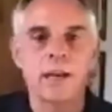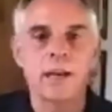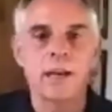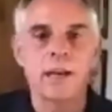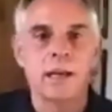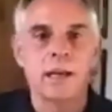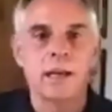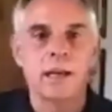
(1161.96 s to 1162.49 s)

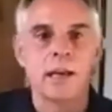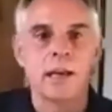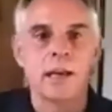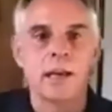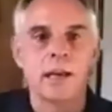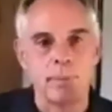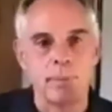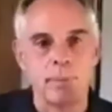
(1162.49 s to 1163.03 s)
And
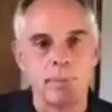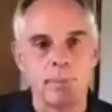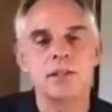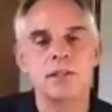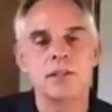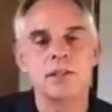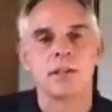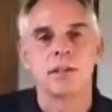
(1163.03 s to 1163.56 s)
parents,
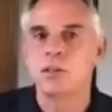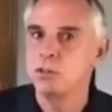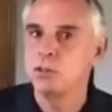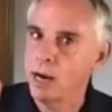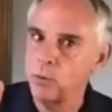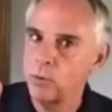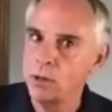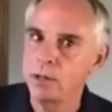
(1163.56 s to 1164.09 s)
not
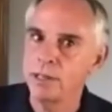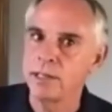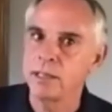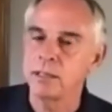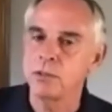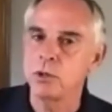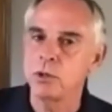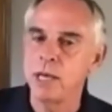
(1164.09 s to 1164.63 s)
really. You
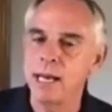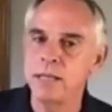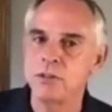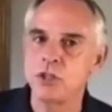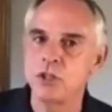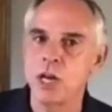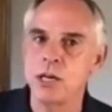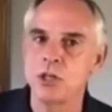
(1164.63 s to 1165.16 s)
can't even
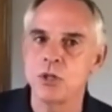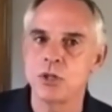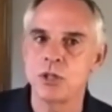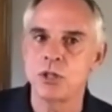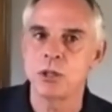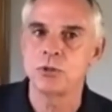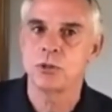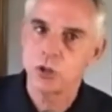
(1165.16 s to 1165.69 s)
change your
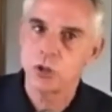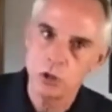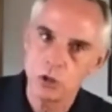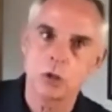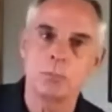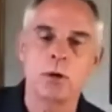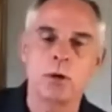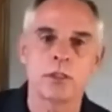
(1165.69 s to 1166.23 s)
children. Sure, you can
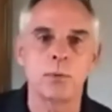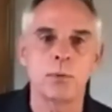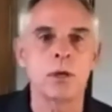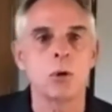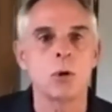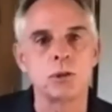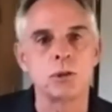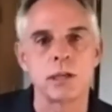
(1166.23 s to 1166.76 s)
put a
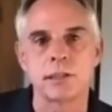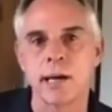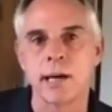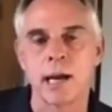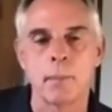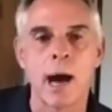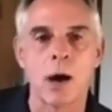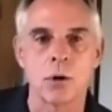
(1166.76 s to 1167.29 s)
3-year-old in a
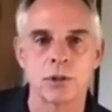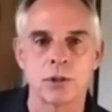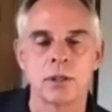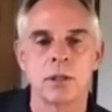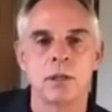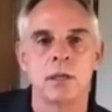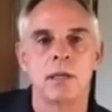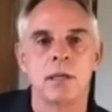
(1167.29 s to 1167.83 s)
timeout.
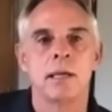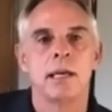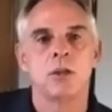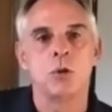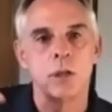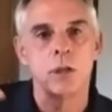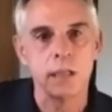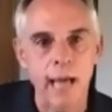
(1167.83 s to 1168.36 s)
You
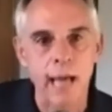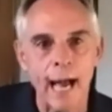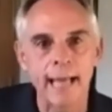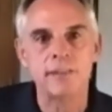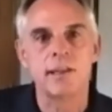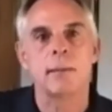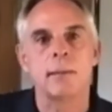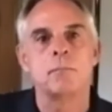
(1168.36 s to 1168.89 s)
can guide
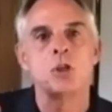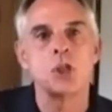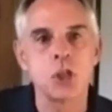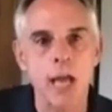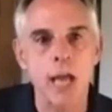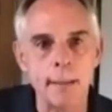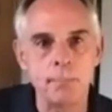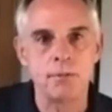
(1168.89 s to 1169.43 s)
them,
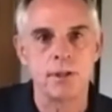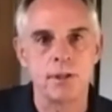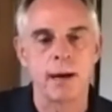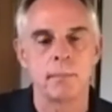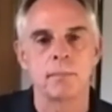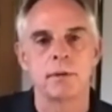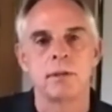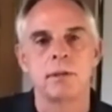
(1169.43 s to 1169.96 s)
shape them.
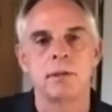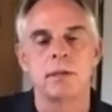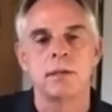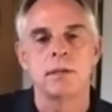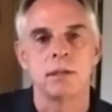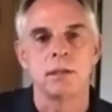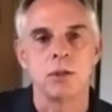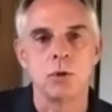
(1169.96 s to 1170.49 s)
You
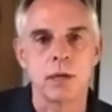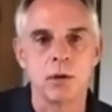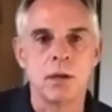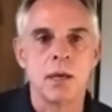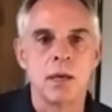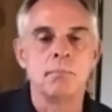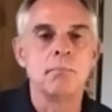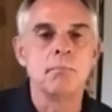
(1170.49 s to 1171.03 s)
can
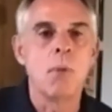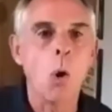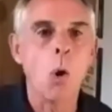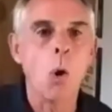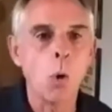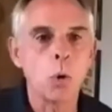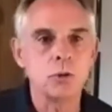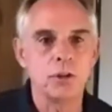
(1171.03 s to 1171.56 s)

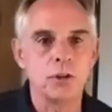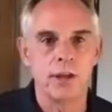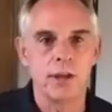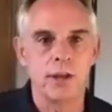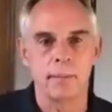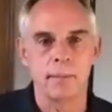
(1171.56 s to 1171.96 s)
mold them.